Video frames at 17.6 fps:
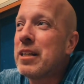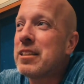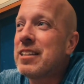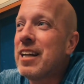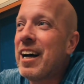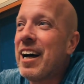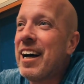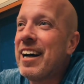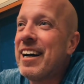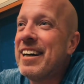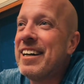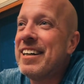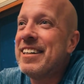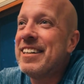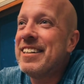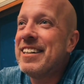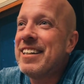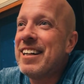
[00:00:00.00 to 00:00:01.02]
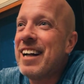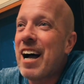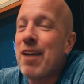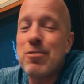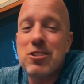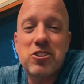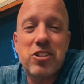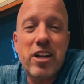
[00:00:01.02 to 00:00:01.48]
But uh,
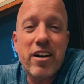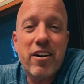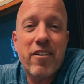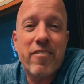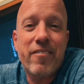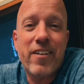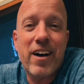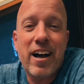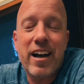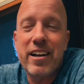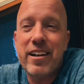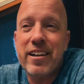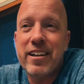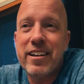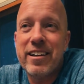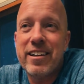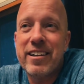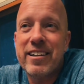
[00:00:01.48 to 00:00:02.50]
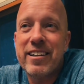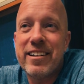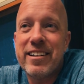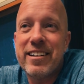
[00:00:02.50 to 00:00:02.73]
I was terrified.